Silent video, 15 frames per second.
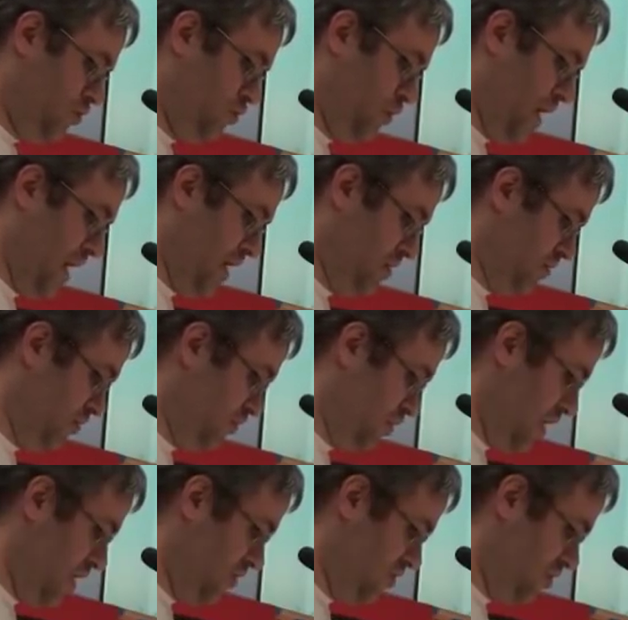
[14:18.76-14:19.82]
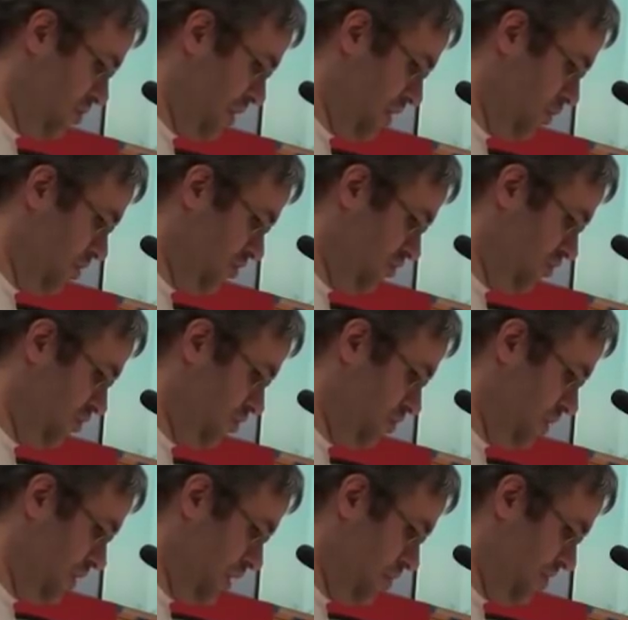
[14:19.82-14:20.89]
to act a strategy by which to
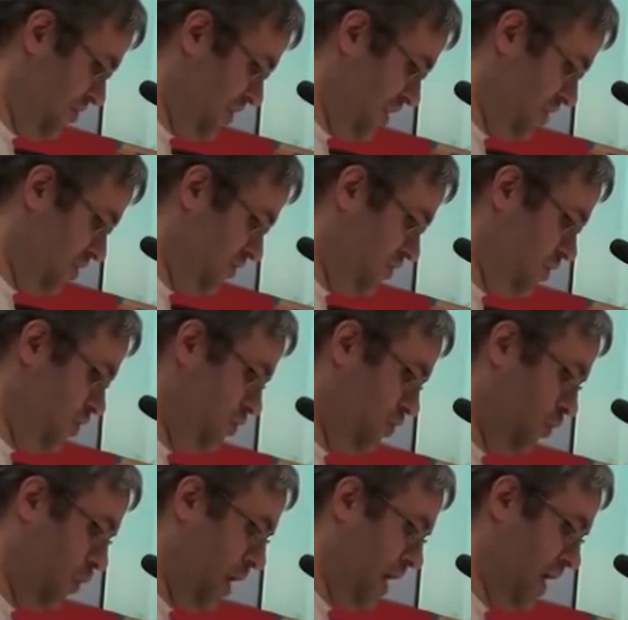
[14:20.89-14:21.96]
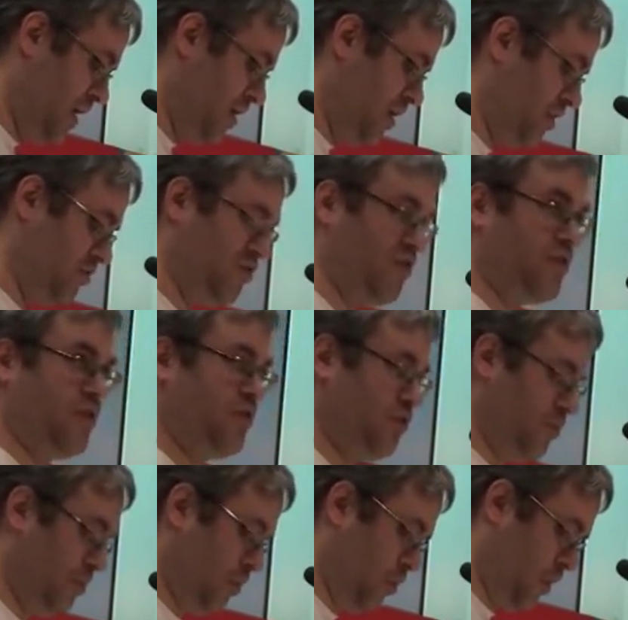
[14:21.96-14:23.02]
become effective. No ideology can
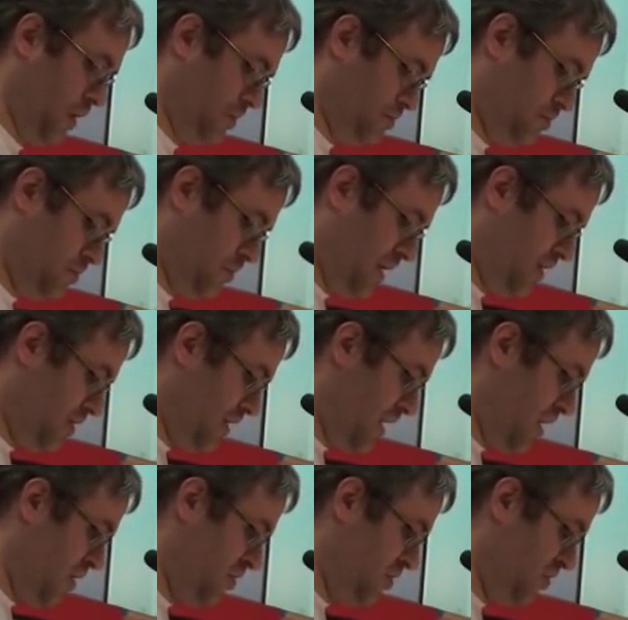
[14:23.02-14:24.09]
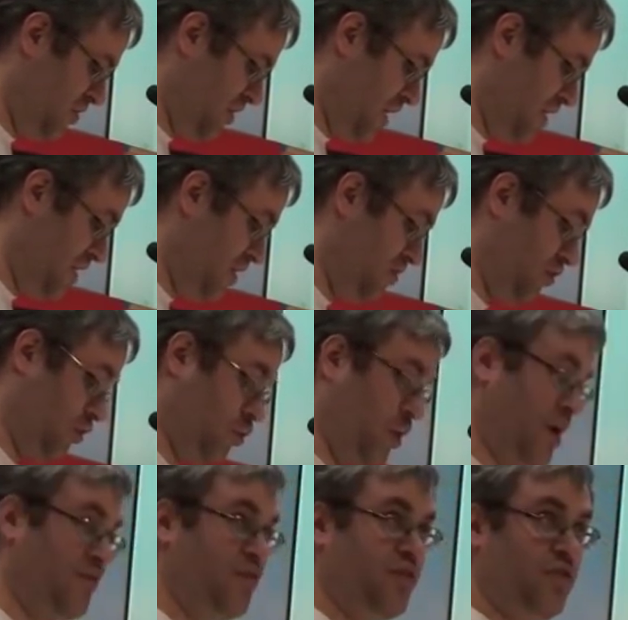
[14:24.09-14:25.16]
do more. Michael Harrington's ideas are
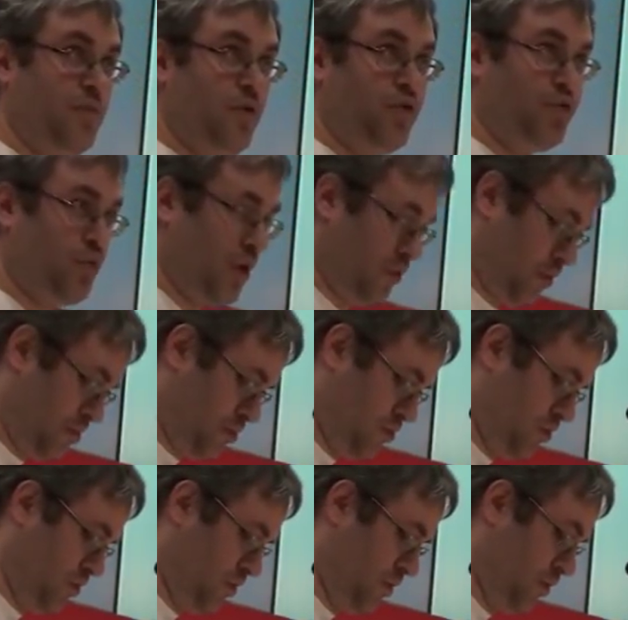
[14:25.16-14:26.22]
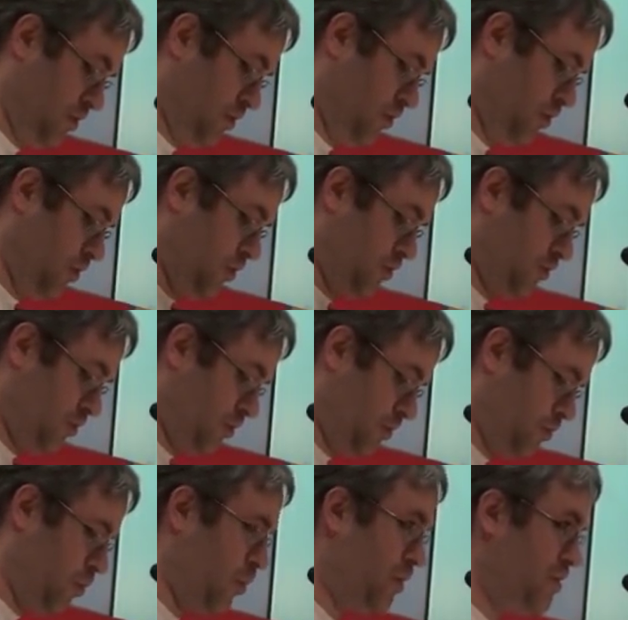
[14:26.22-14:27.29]
quite visible throughout the
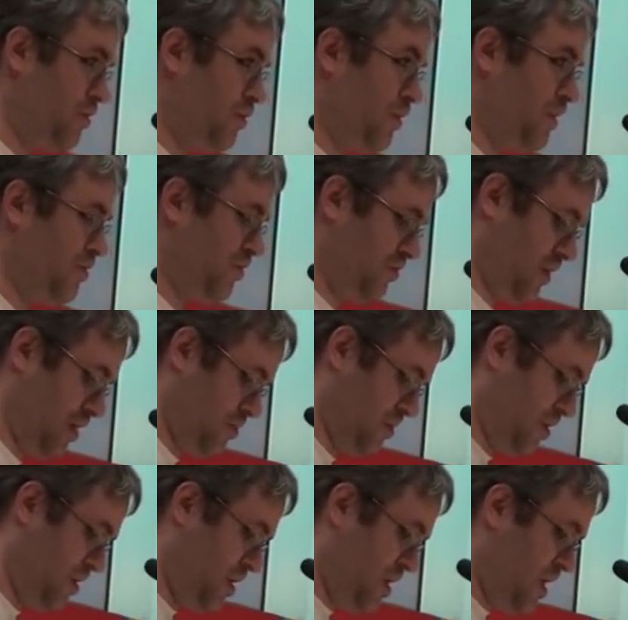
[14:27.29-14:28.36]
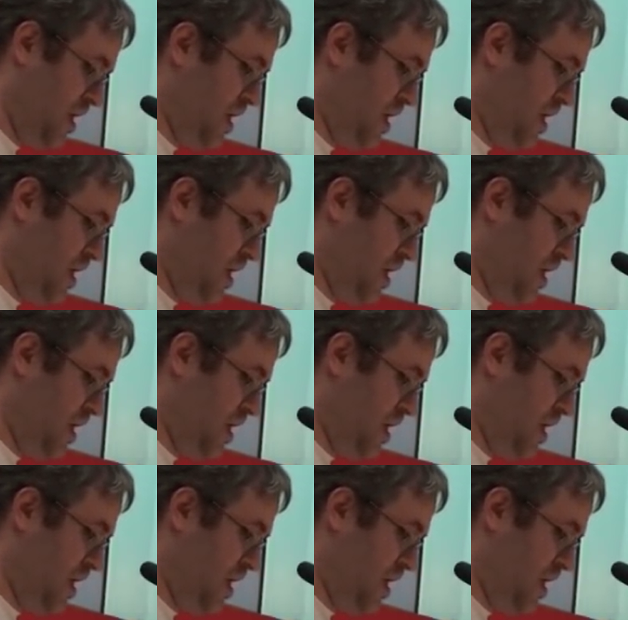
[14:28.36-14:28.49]
Port Huron Statement,